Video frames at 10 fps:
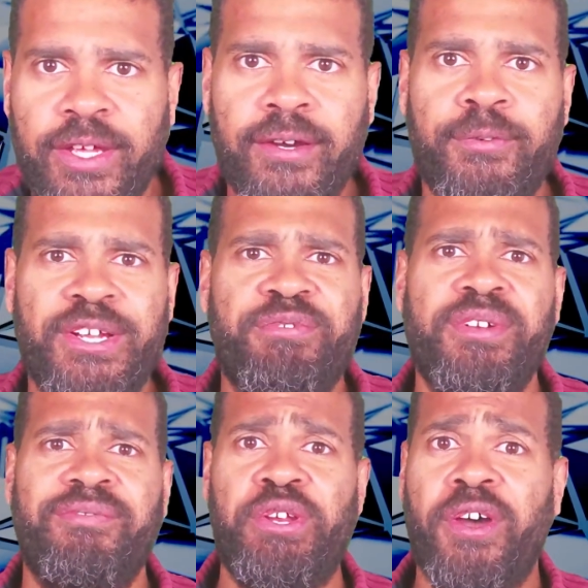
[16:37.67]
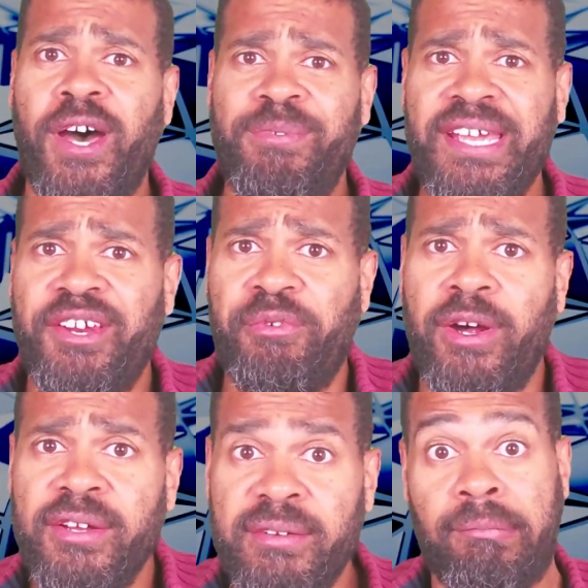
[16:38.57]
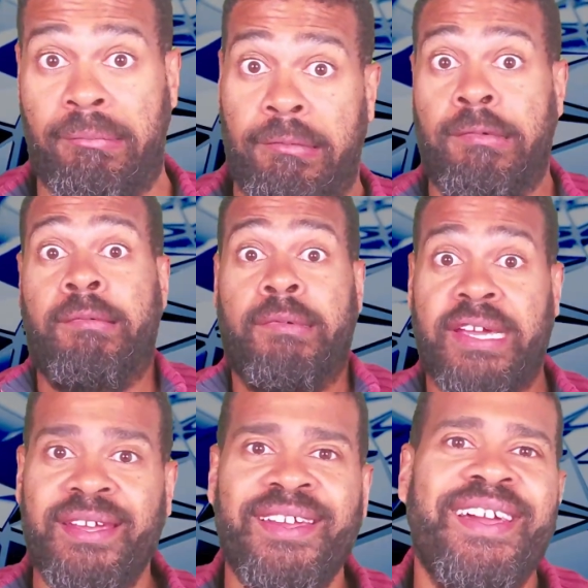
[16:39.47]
You know, which ones have you not updated, Ross? Oh, okay.